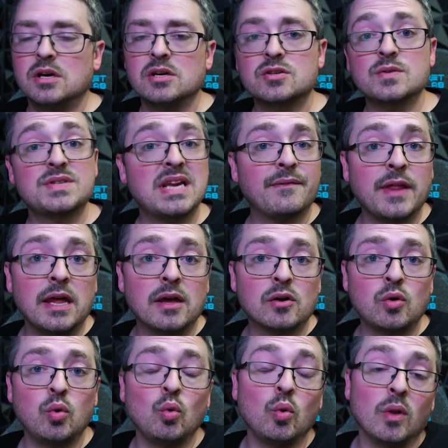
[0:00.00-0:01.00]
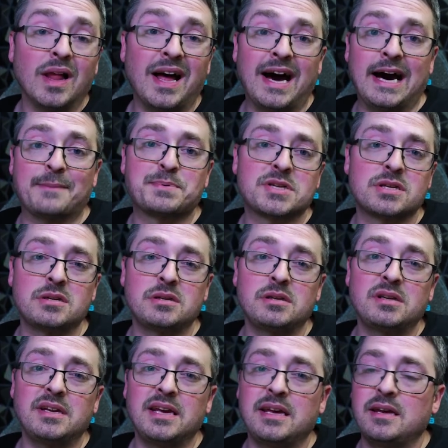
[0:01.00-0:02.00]
So it's definitely a cool
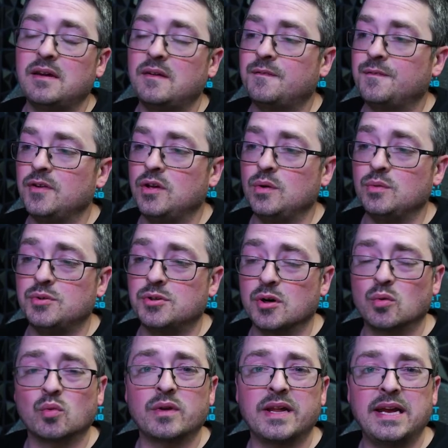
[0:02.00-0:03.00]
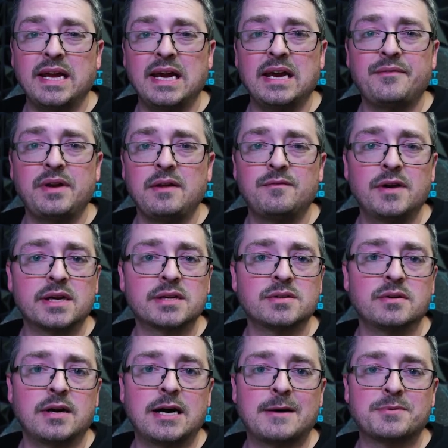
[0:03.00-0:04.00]
option if you don't really have any
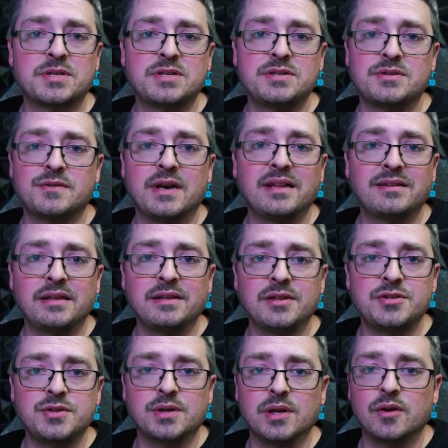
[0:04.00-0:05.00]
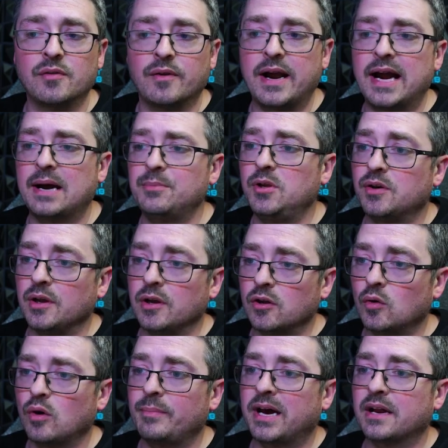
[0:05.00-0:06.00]
vector options or anything that you can grab. You can
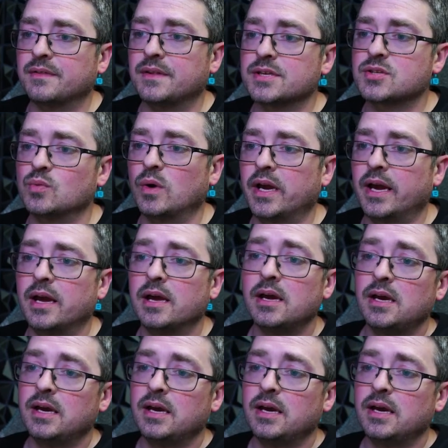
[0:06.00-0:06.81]
go about it this way.